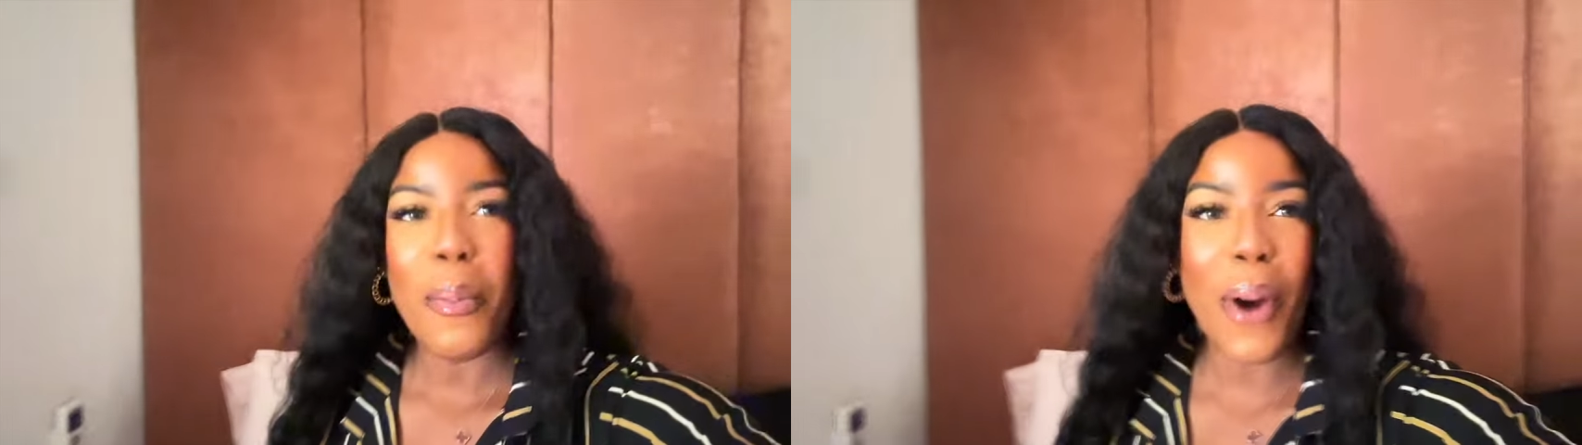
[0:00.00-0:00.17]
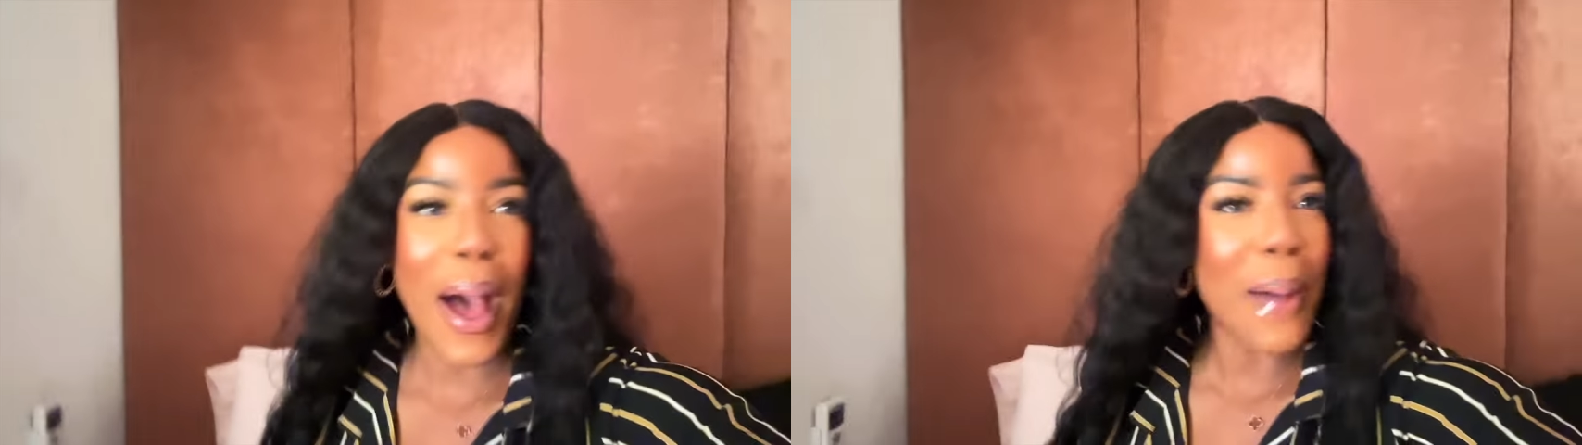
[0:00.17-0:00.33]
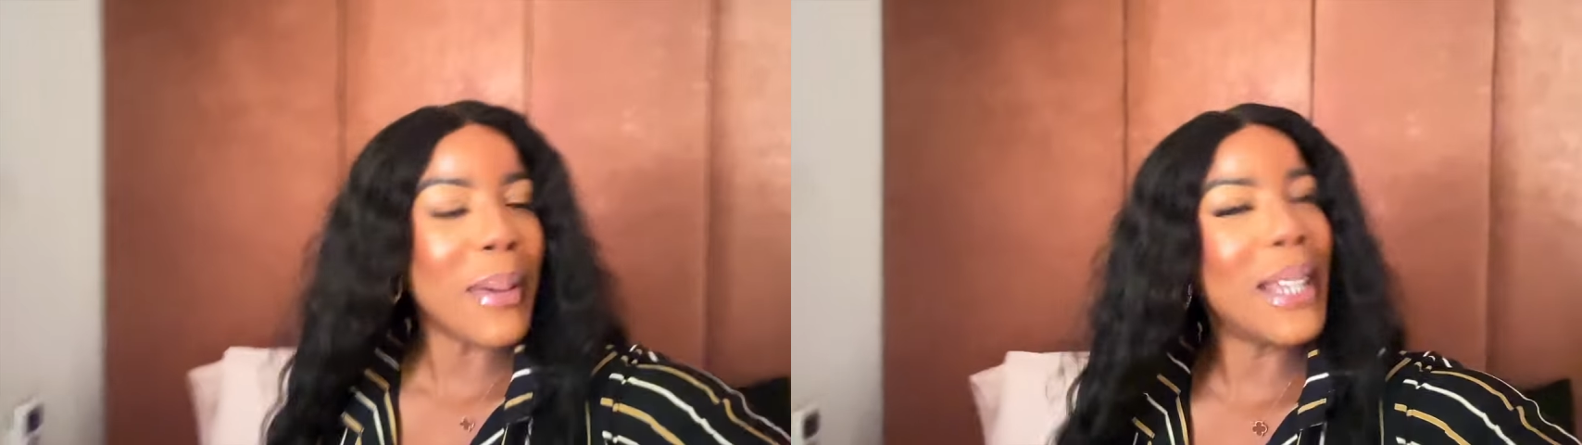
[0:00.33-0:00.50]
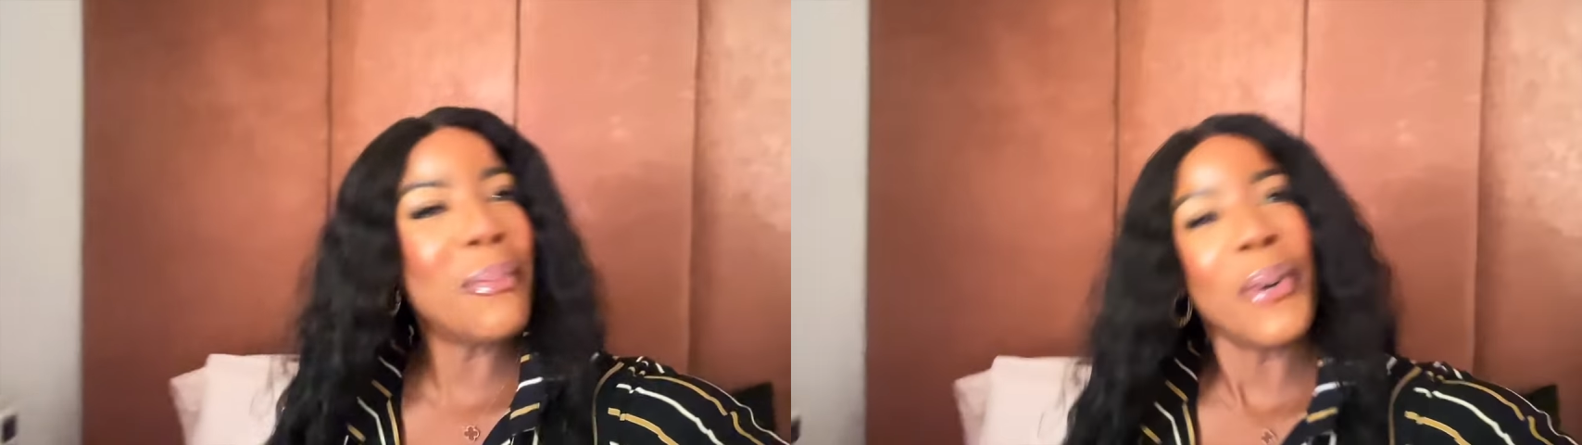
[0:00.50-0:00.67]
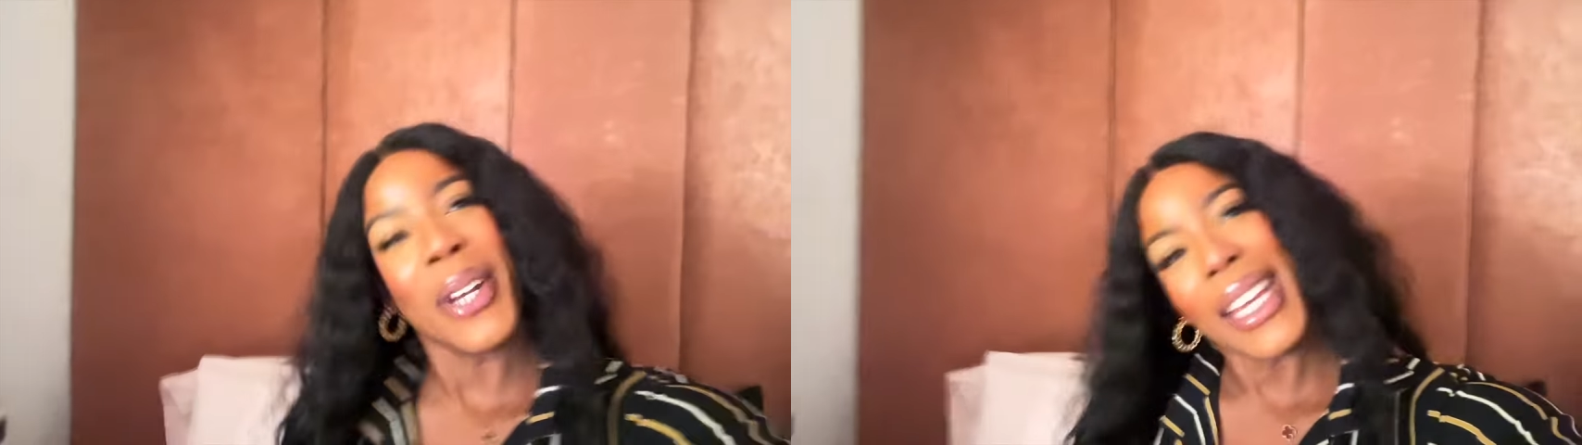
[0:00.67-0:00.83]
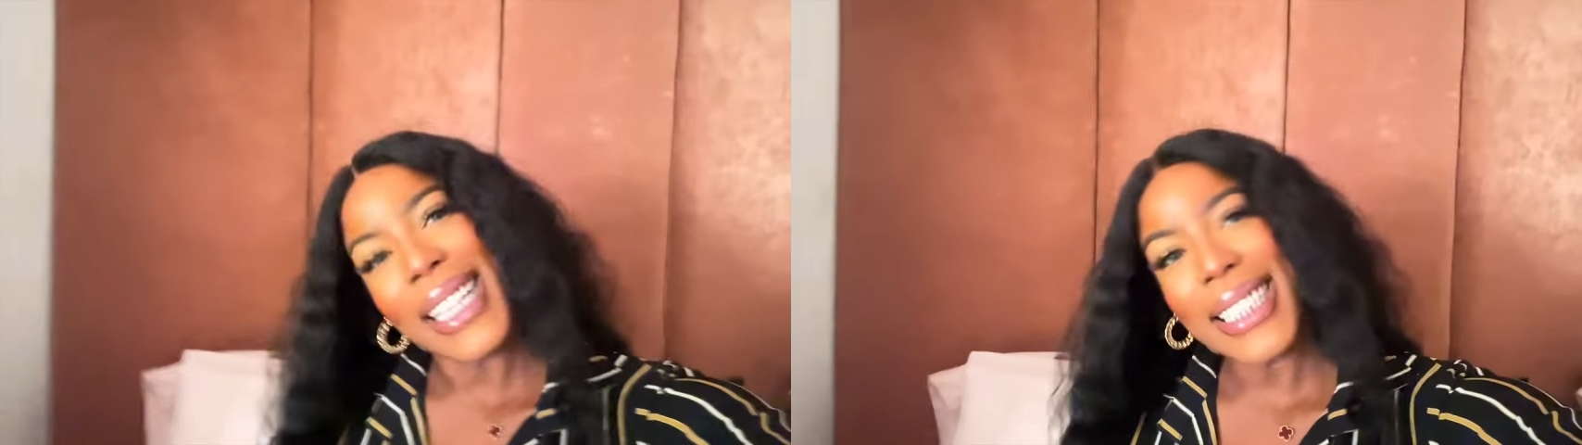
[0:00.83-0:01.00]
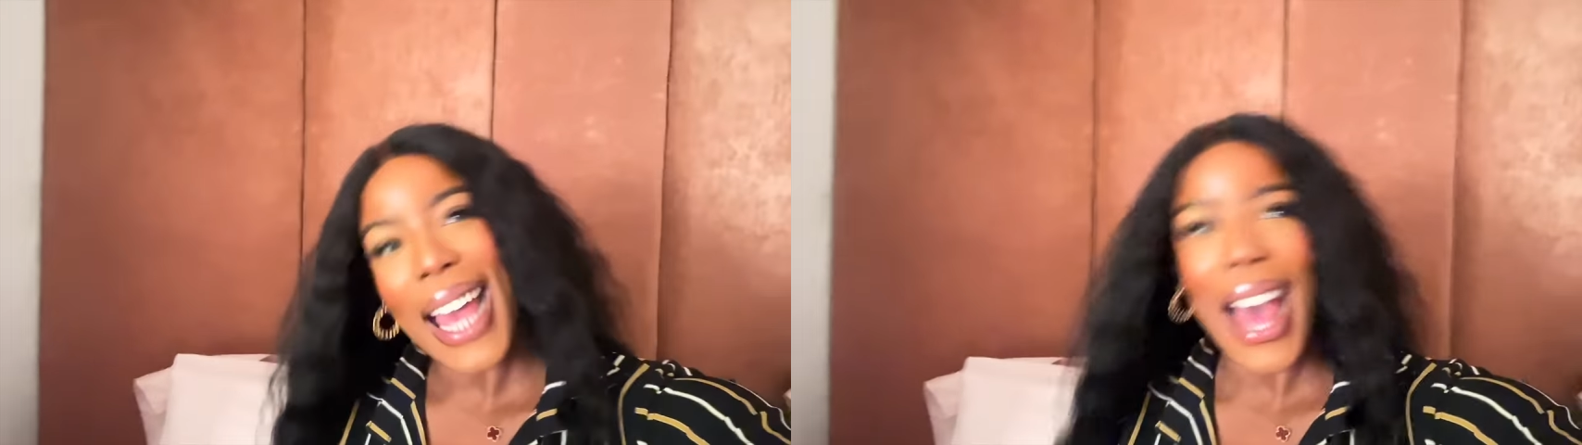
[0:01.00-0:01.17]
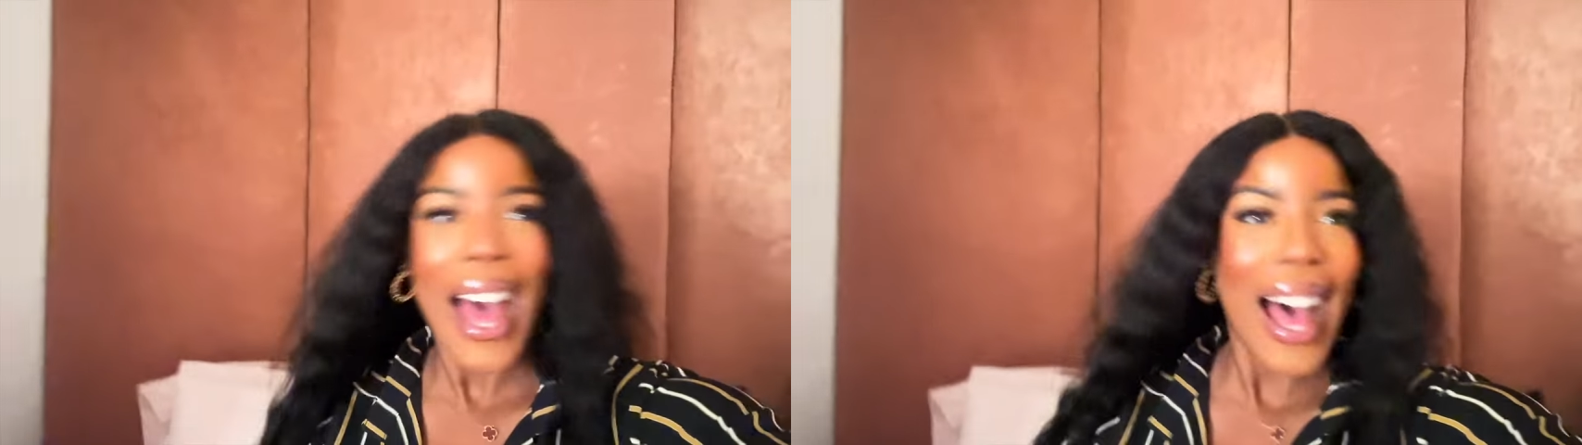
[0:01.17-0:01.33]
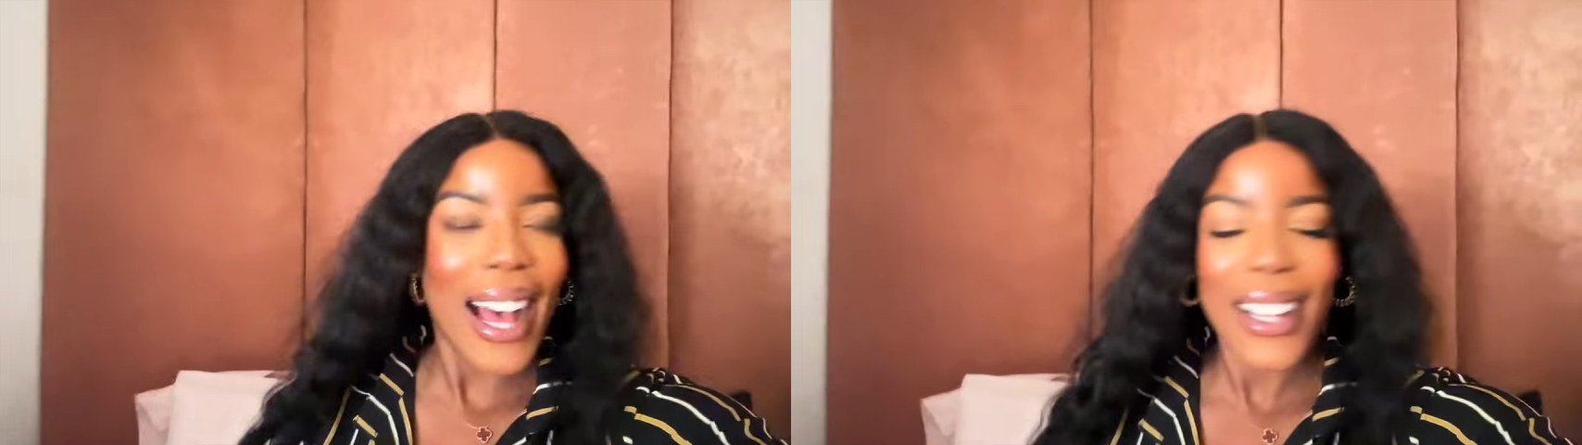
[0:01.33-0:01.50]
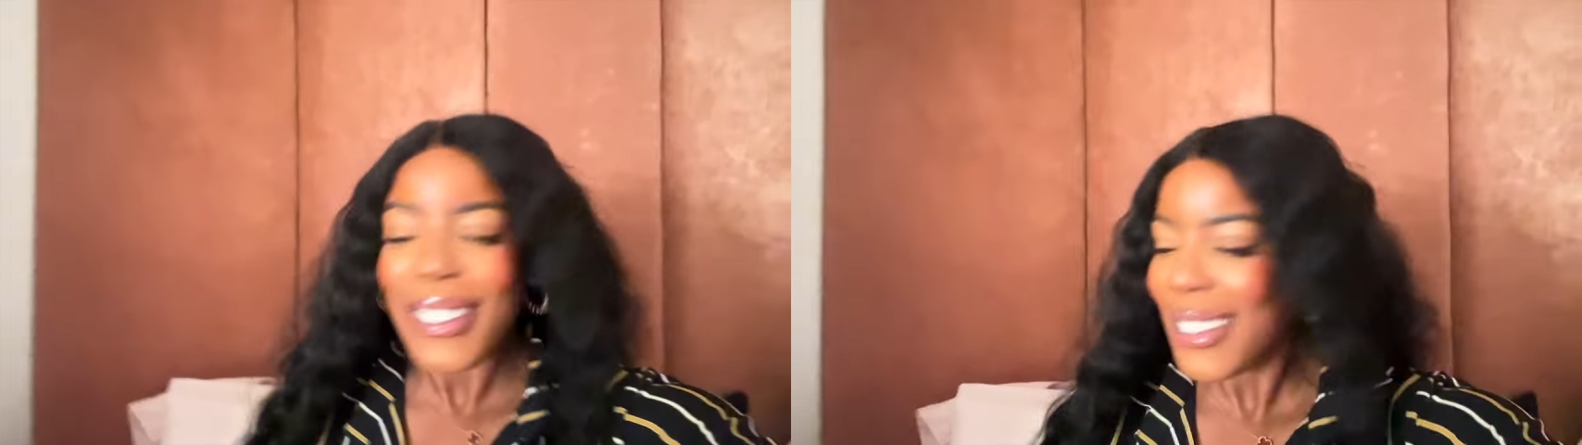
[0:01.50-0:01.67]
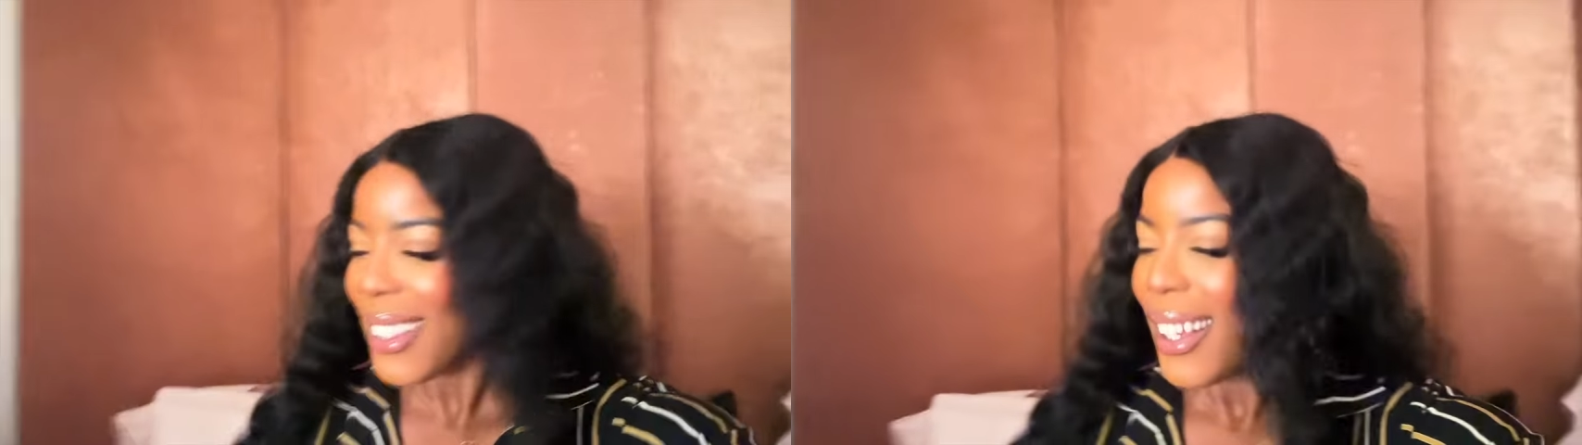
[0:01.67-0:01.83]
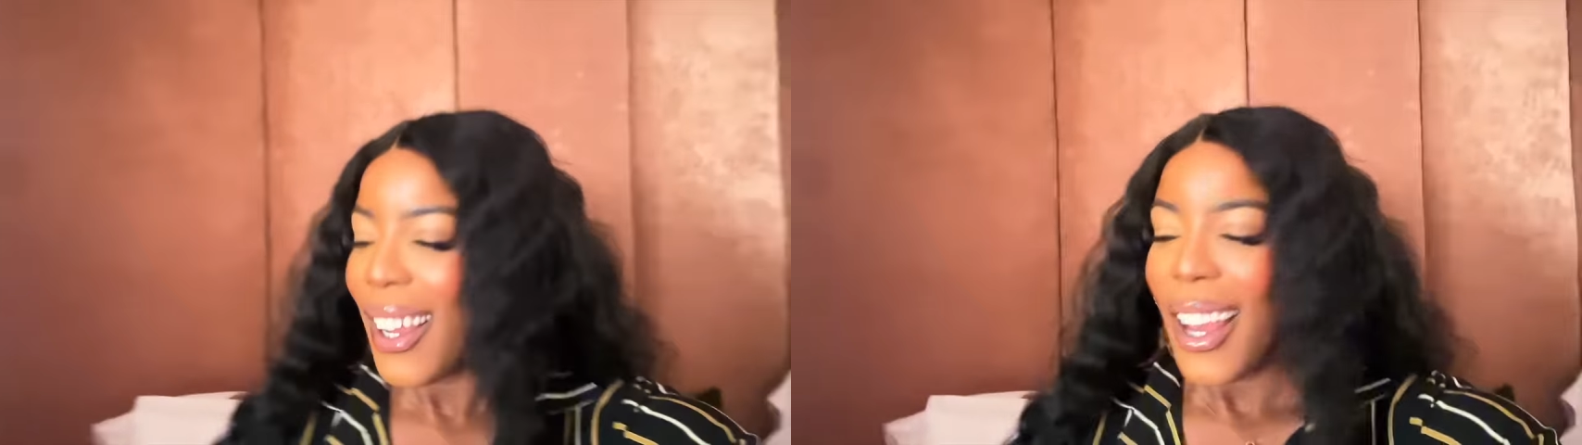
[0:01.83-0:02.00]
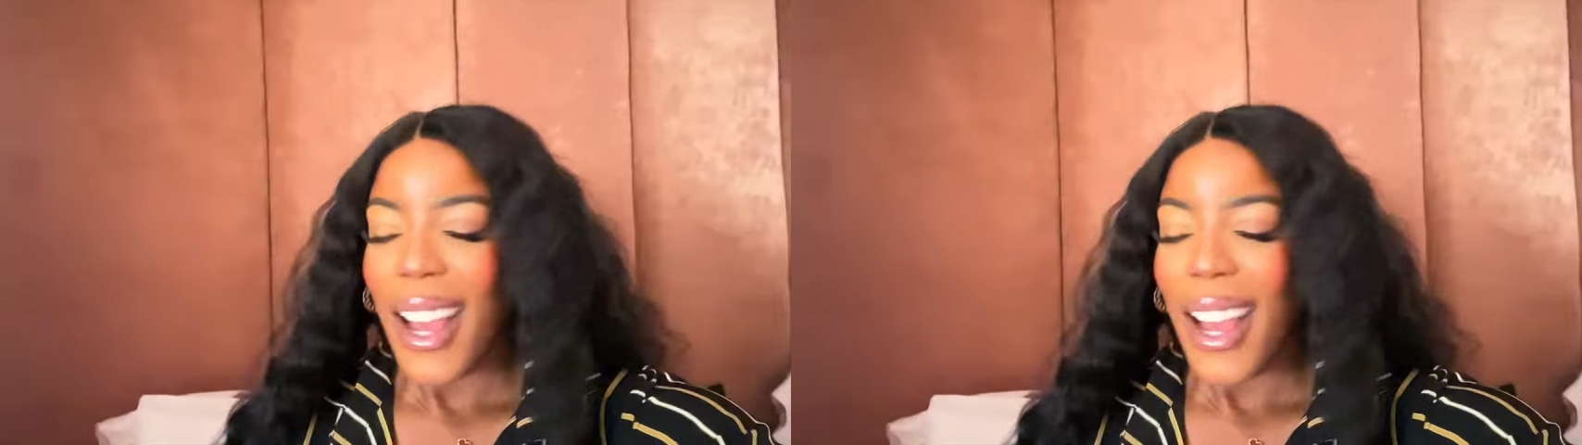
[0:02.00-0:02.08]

But I'm in Mooney's house.